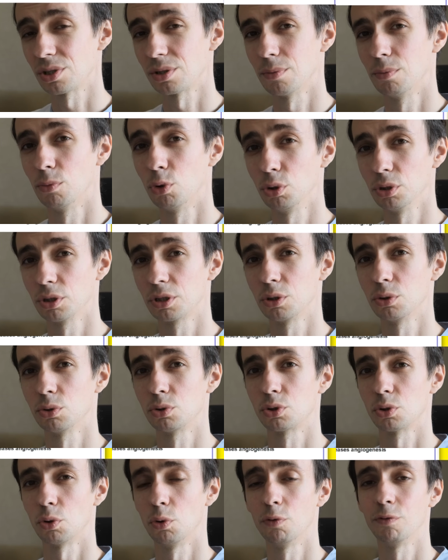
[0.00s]

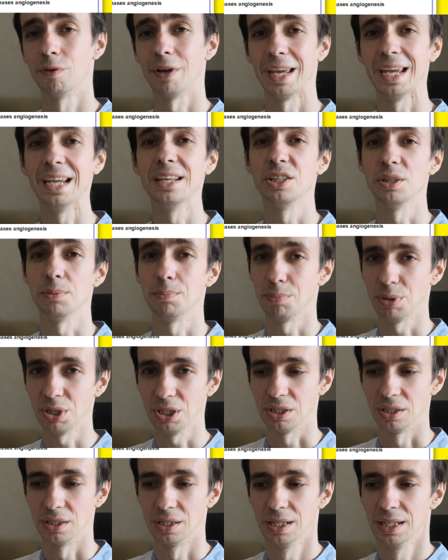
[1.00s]
molecules of
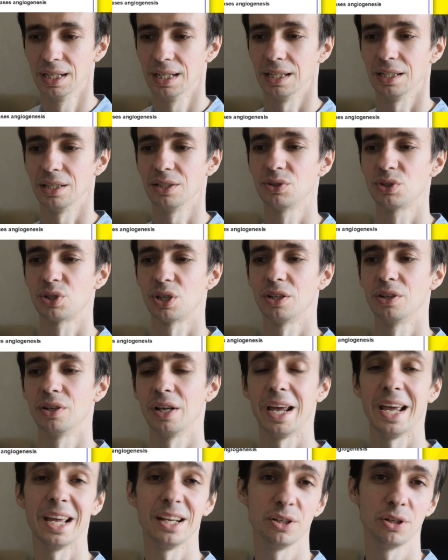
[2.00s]
ATP. It's an
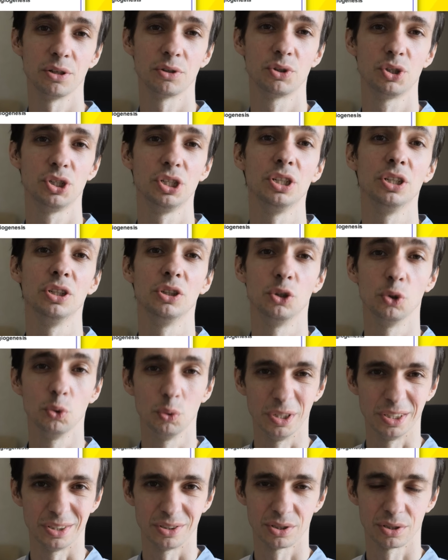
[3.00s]
energy
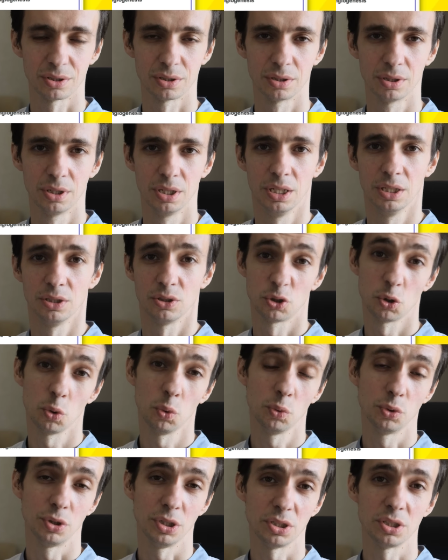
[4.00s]
unit.
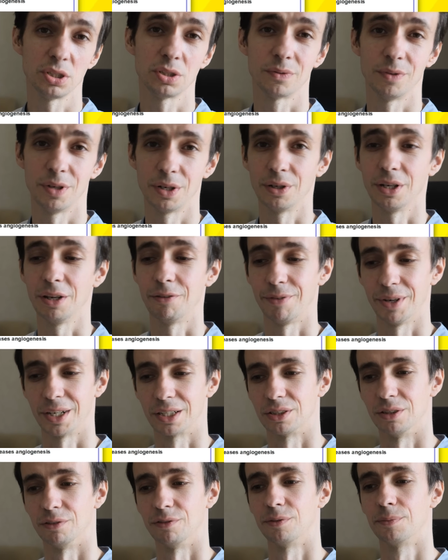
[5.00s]
So this is very
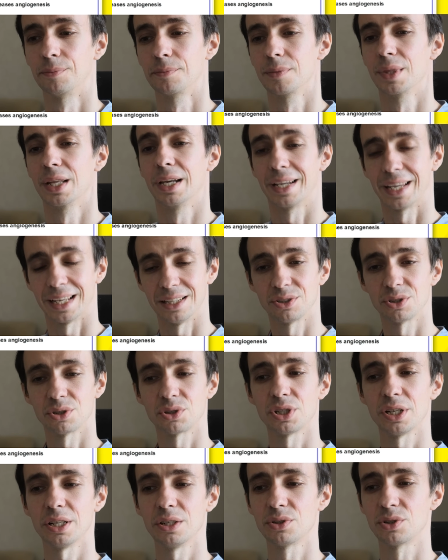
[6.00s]
effective. Cancer
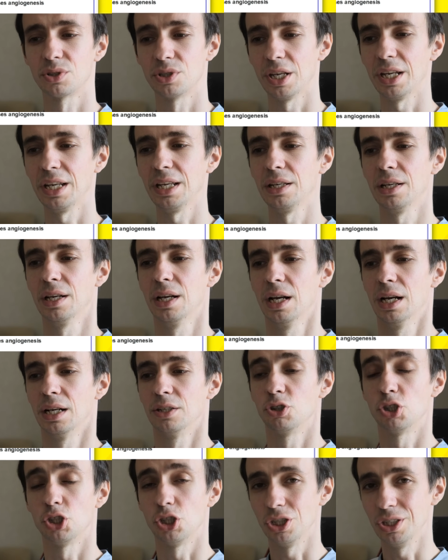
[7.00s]
cells, they
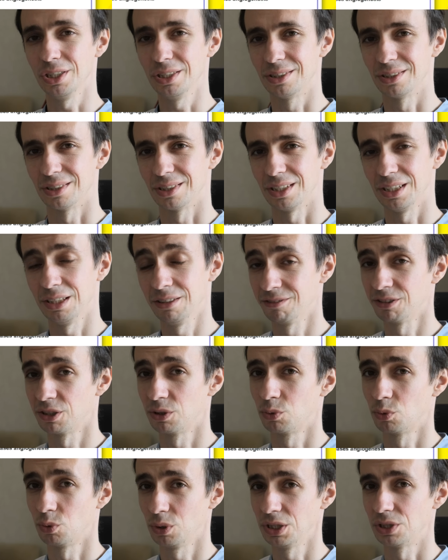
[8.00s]
cheat
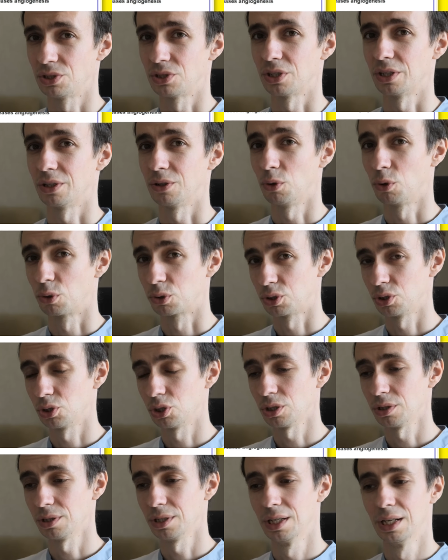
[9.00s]
even with
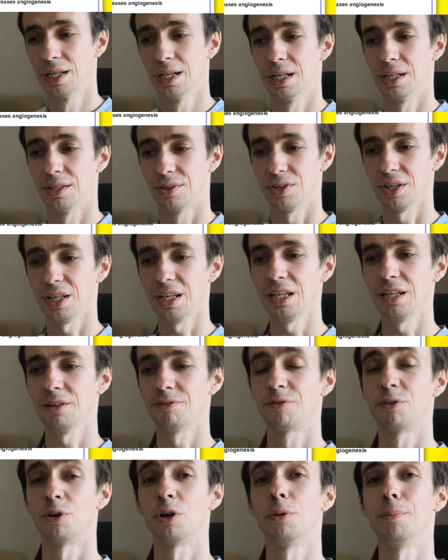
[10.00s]
oxygen. They
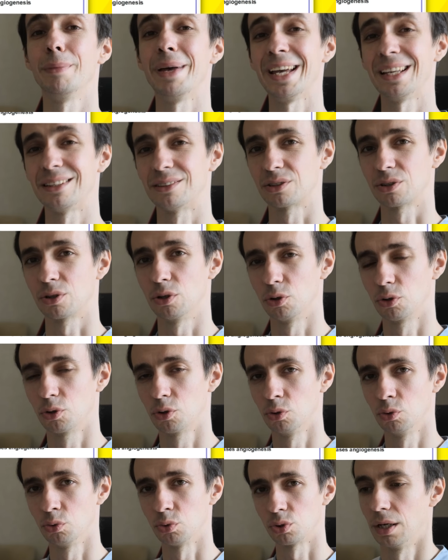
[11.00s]
ferment
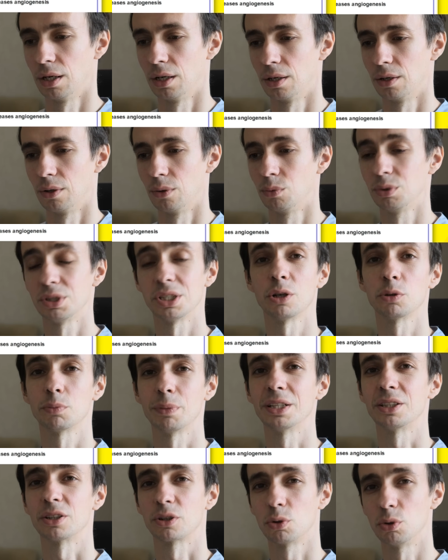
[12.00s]
glucose without
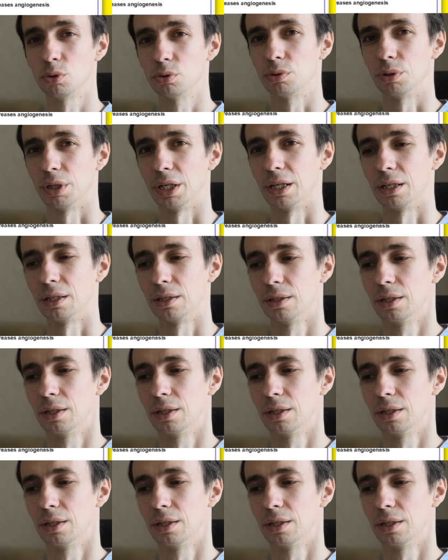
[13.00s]
mitochondria,